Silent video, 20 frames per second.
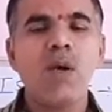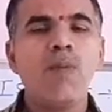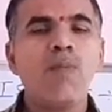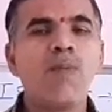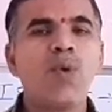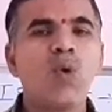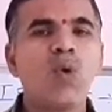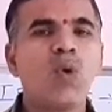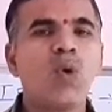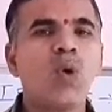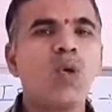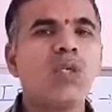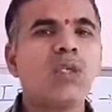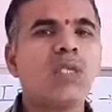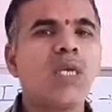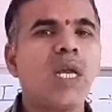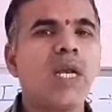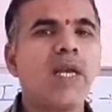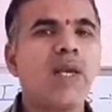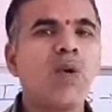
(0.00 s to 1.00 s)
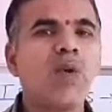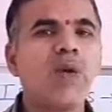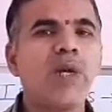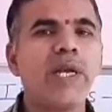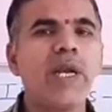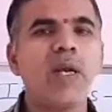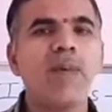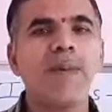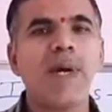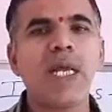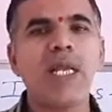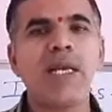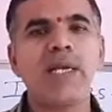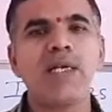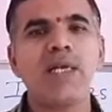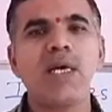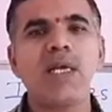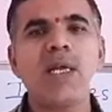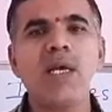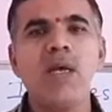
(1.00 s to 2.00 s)
Protons are denoted by
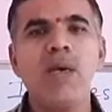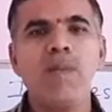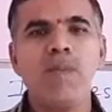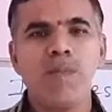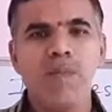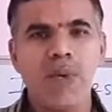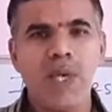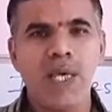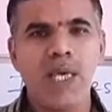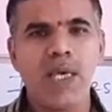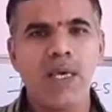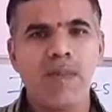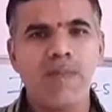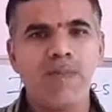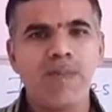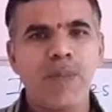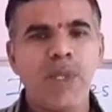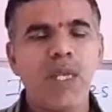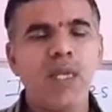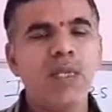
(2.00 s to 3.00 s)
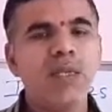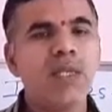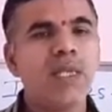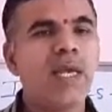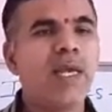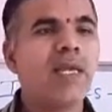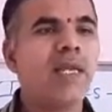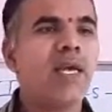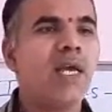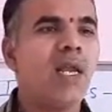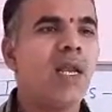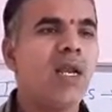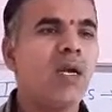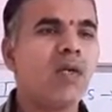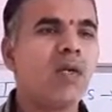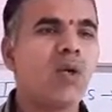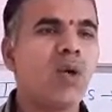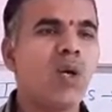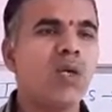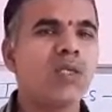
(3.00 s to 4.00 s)
letter P. Then
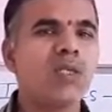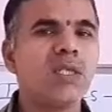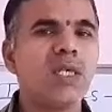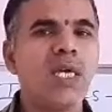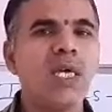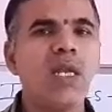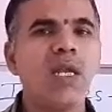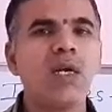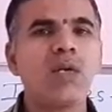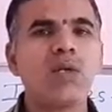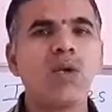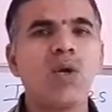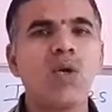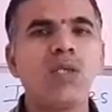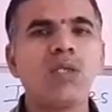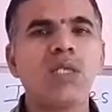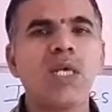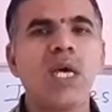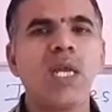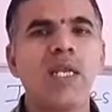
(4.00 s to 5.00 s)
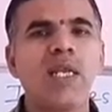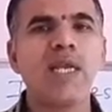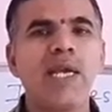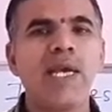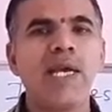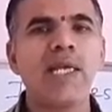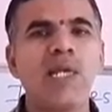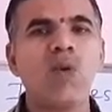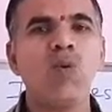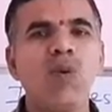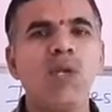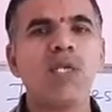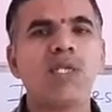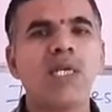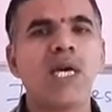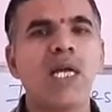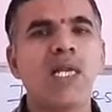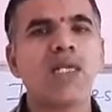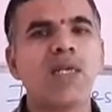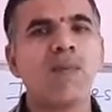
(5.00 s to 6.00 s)
electrons are negatively
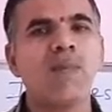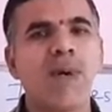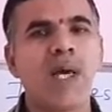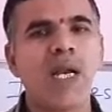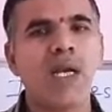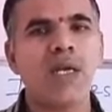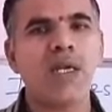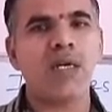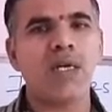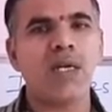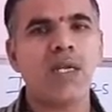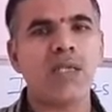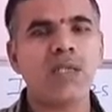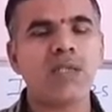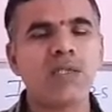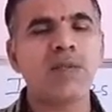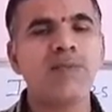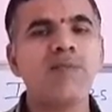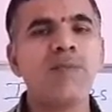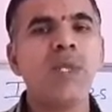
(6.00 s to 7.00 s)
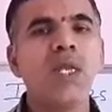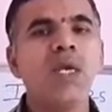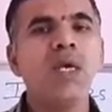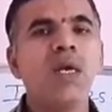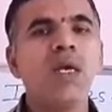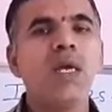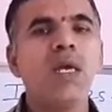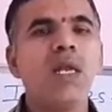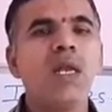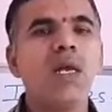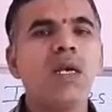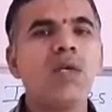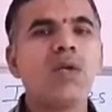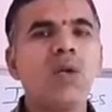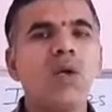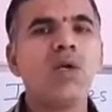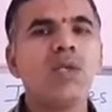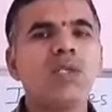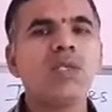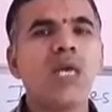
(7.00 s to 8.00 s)
charged particles.
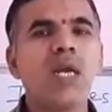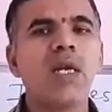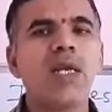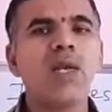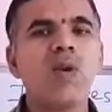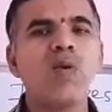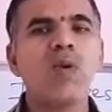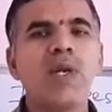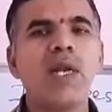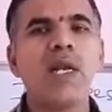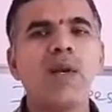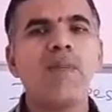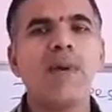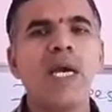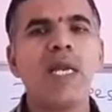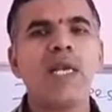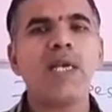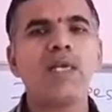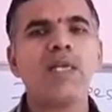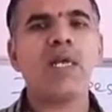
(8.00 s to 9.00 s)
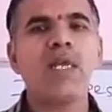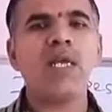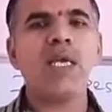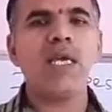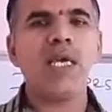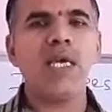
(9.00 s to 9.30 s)
Electrons are denoted by letter